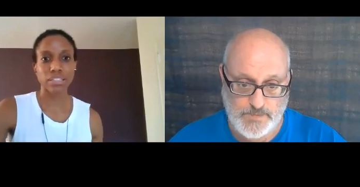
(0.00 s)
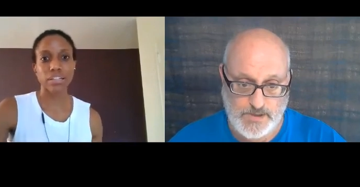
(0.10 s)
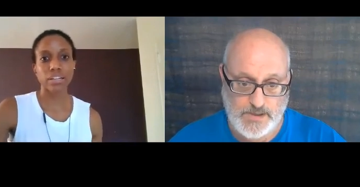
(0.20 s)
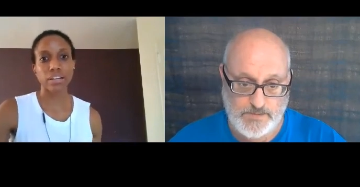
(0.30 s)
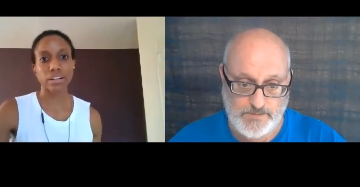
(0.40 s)

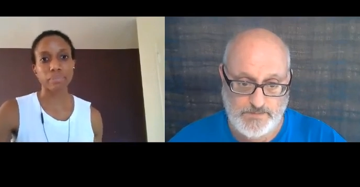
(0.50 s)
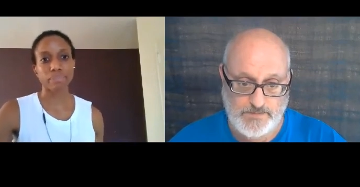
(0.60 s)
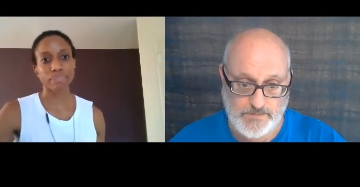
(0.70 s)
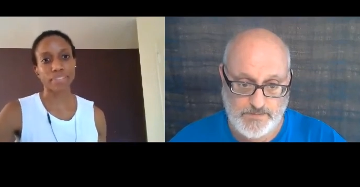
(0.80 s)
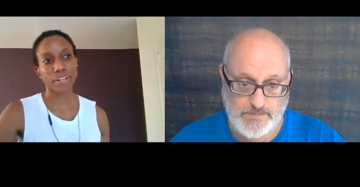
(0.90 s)
Speaker 1: Yeah. Um,
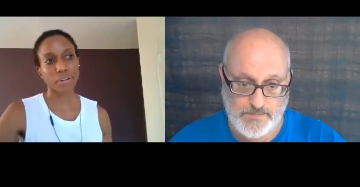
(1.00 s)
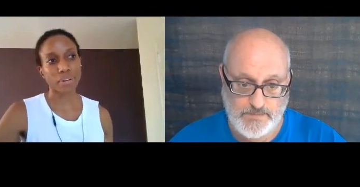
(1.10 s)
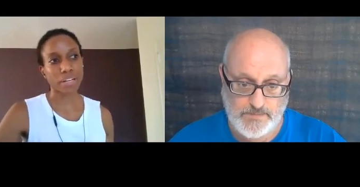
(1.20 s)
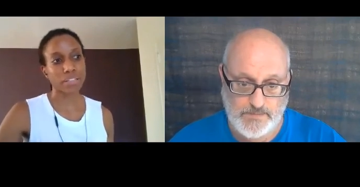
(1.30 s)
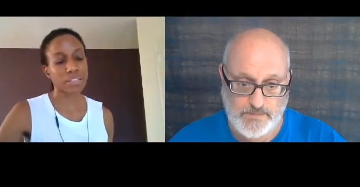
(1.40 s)
you know,
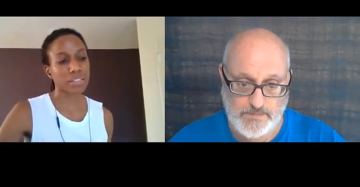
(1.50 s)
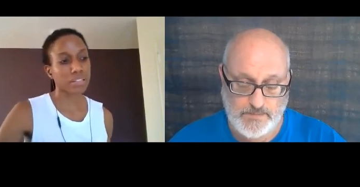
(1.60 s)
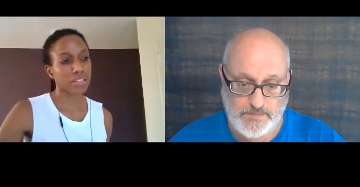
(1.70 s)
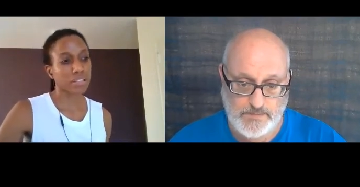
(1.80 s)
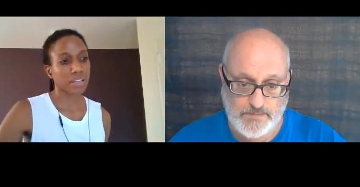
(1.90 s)
and
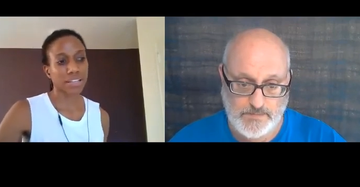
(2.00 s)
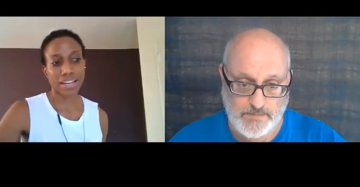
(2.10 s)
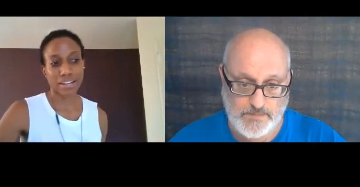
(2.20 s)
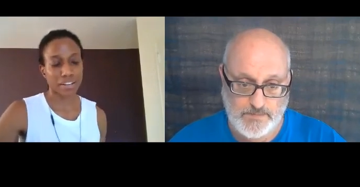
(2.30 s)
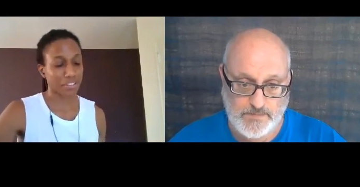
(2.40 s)

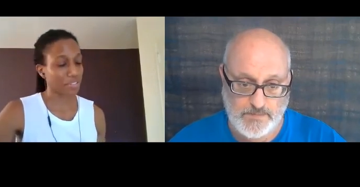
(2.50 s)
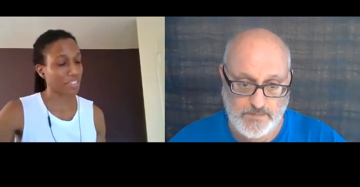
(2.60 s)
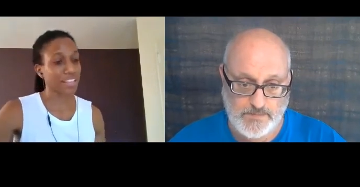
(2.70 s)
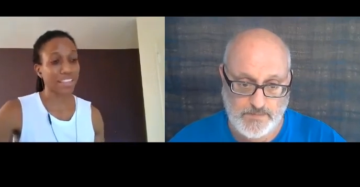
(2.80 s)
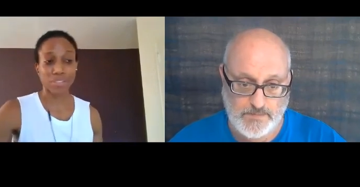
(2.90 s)
again, as you
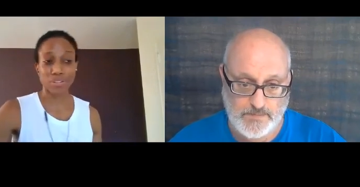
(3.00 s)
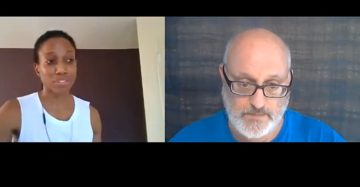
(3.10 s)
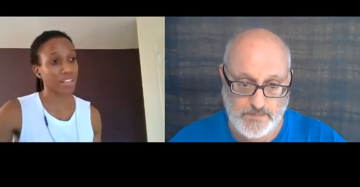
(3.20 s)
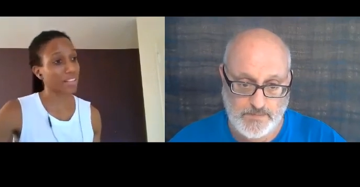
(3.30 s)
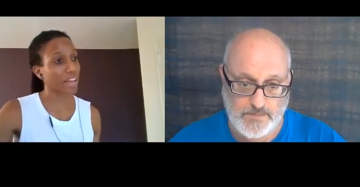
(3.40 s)
said, like
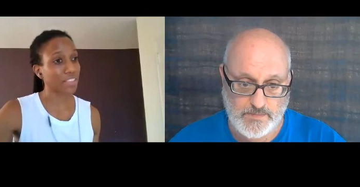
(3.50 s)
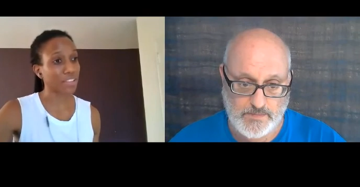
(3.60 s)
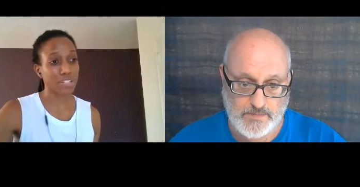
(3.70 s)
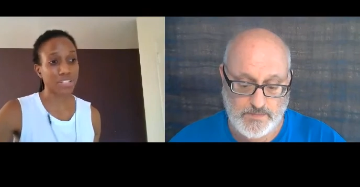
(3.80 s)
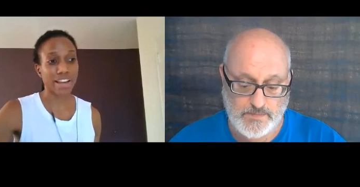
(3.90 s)
there's a lot that
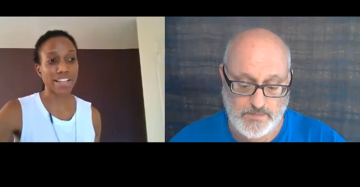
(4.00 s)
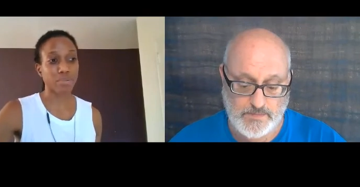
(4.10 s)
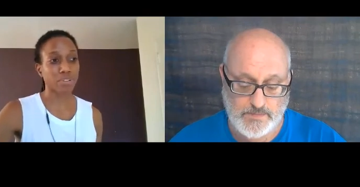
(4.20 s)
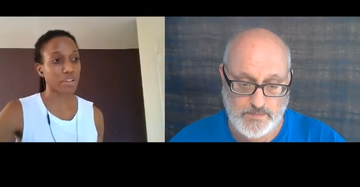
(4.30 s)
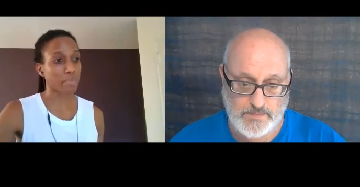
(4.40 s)
goes into
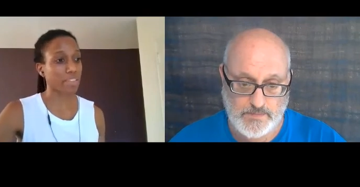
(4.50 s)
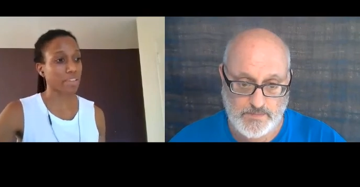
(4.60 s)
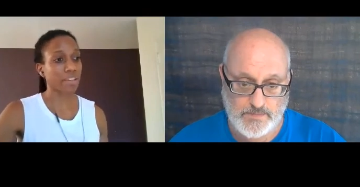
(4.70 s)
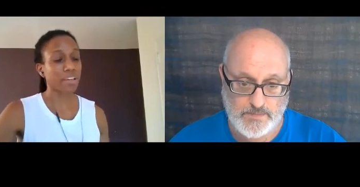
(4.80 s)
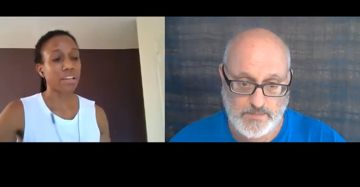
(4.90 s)
entrepreneurship. I
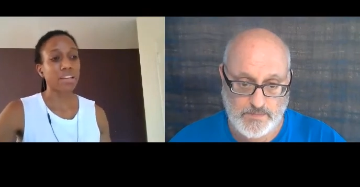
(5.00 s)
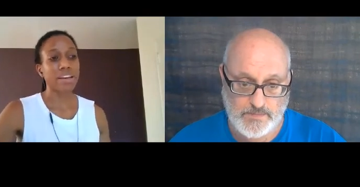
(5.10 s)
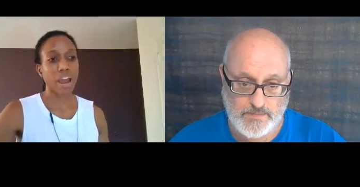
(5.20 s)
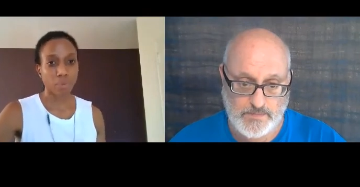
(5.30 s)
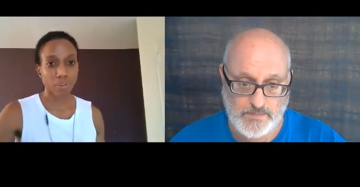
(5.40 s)
think
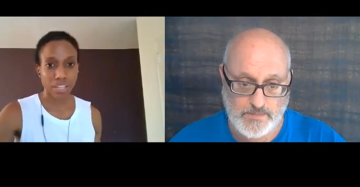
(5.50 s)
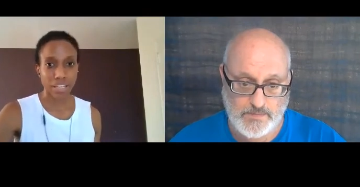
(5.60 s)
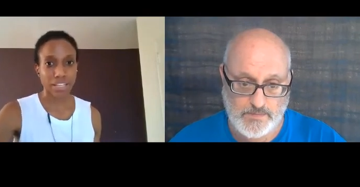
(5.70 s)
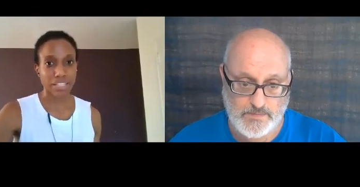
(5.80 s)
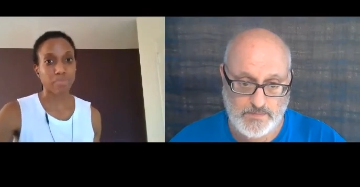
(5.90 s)
networking
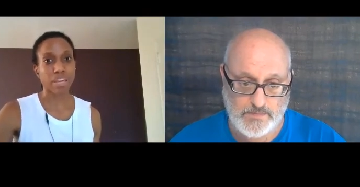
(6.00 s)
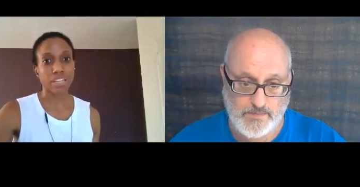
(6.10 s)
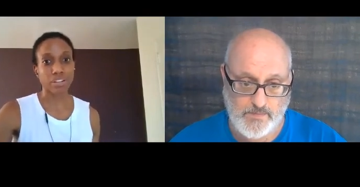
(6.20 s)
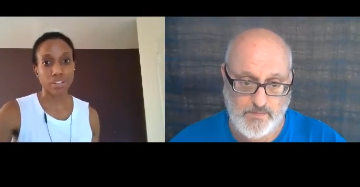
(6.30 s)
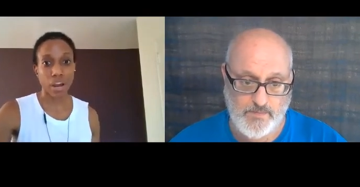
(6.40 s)
and
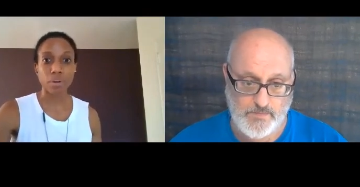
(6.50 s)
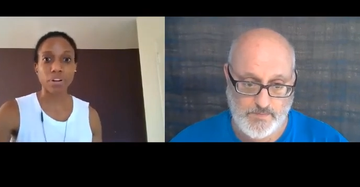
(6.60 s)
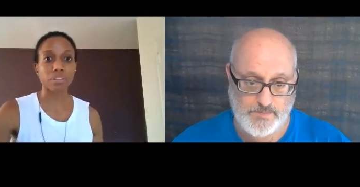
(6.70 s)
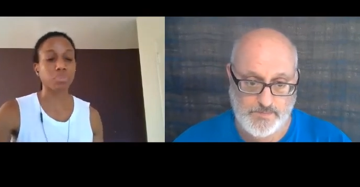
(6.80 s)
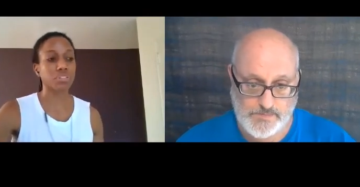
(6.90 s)
expanding your
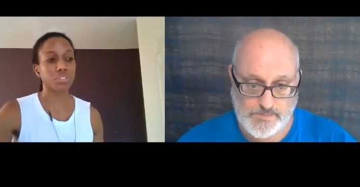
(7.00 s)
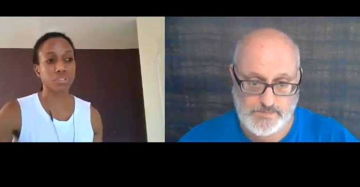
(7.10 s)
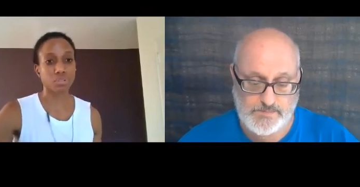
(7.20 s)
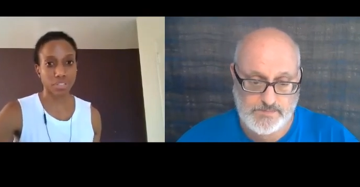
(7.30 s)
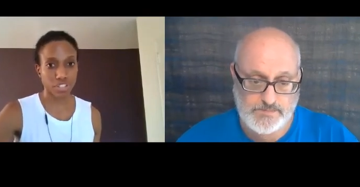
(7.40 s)
network and building
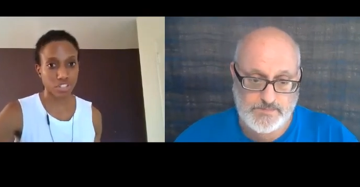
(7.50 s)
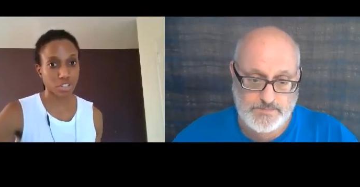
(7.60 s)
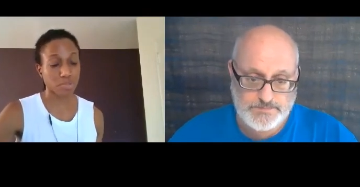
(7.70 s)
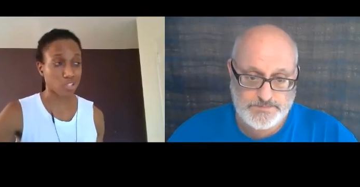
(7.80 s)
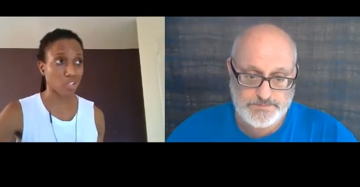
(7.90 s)
those
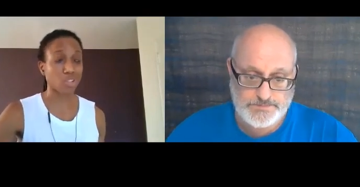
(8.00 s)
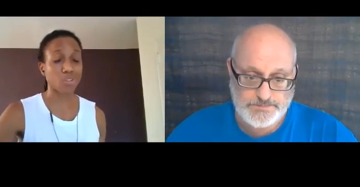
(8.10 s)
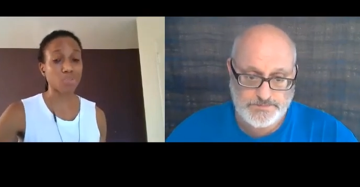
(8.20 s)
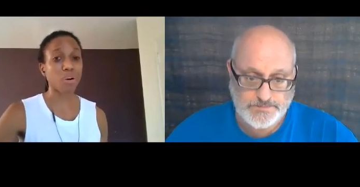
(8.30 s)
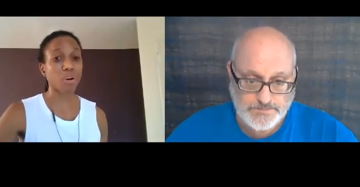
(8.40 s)
relationships is a
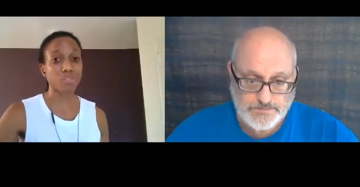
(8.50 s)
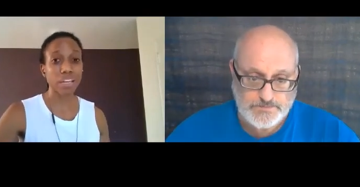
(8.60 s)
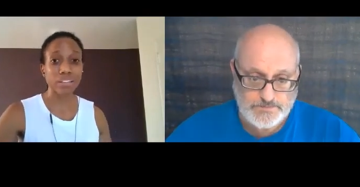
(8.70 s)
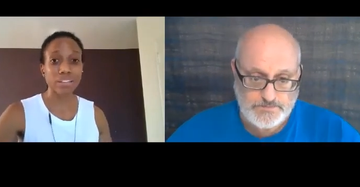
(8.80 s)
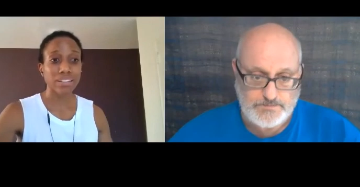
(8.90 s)
huge part of it.